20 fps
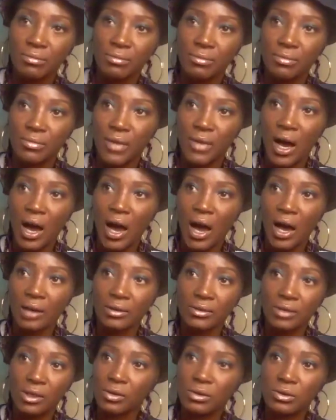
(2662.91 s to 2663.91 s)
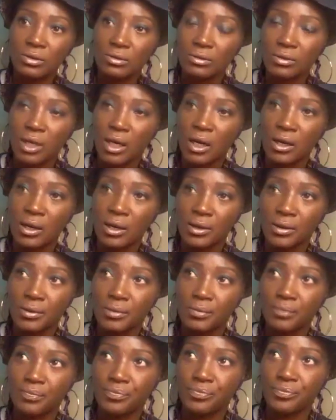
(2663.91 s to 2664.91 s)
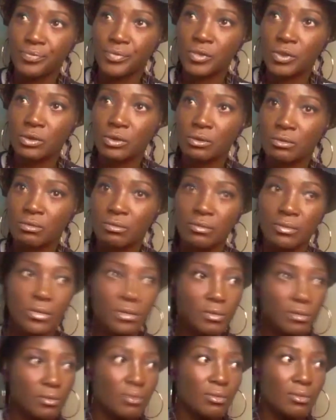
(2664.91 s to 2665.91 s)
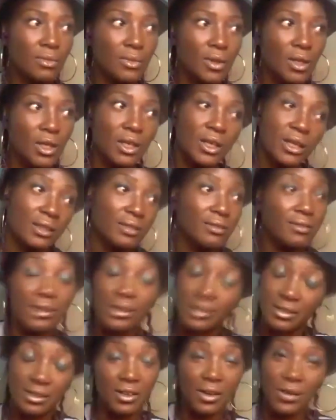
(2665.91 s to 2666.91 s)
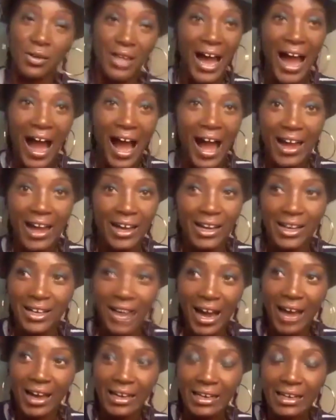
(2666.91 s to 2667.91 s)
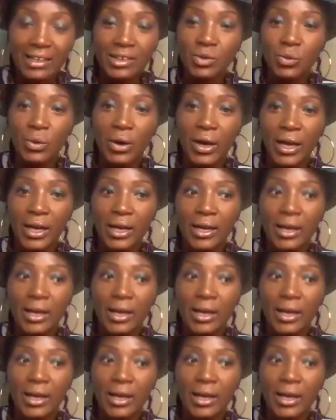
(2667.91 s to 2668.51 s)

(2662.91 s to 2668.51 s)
uh, you know uh, in the high end way.